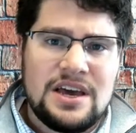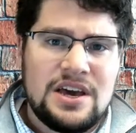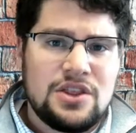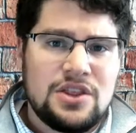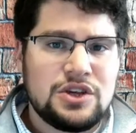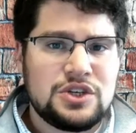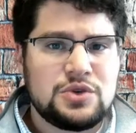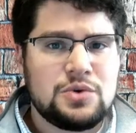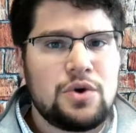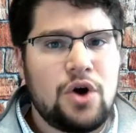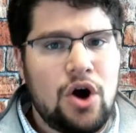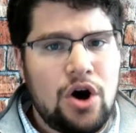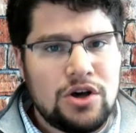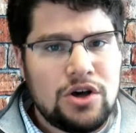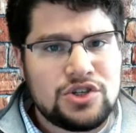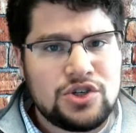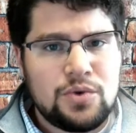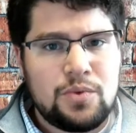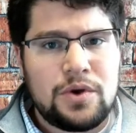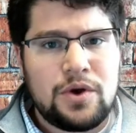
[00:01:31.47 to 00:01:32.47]
This would
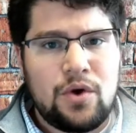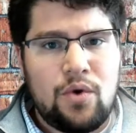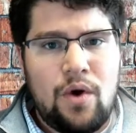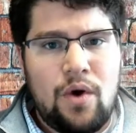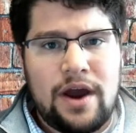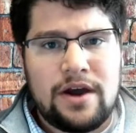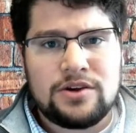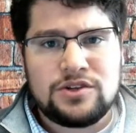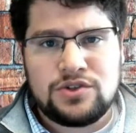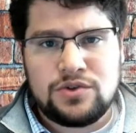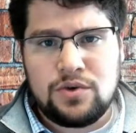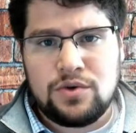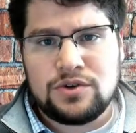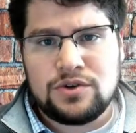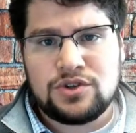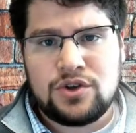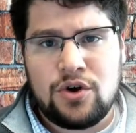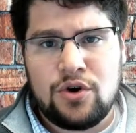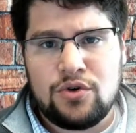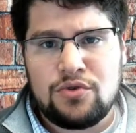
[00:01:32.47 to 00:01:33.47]
also require source
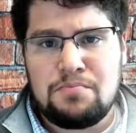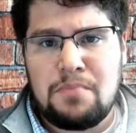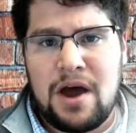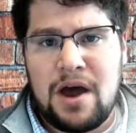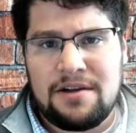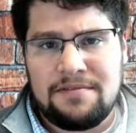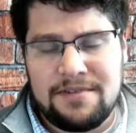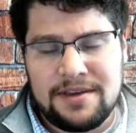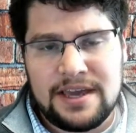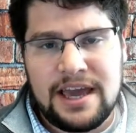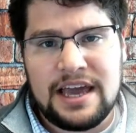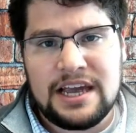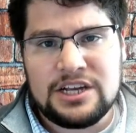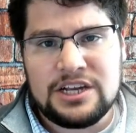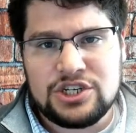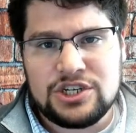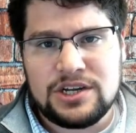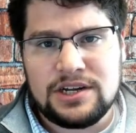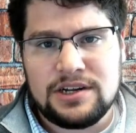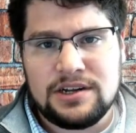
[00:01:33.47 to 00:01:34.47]
code
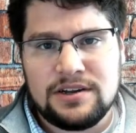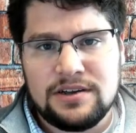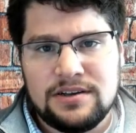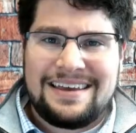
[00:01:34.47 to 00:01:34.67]
modification.